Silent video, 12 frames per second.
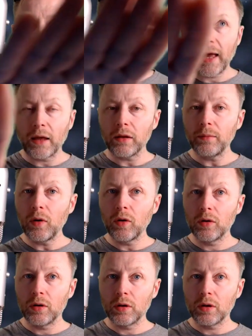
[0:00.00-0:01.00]
Like air them
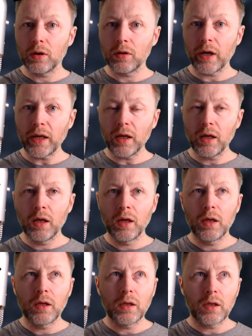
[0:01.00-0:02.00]
all, right?
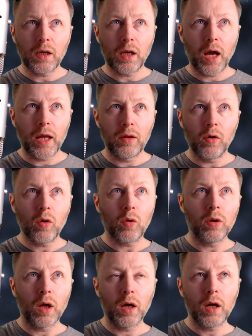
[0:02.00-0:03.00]
And they
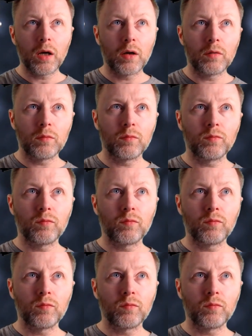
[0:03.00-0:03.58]
all go like that.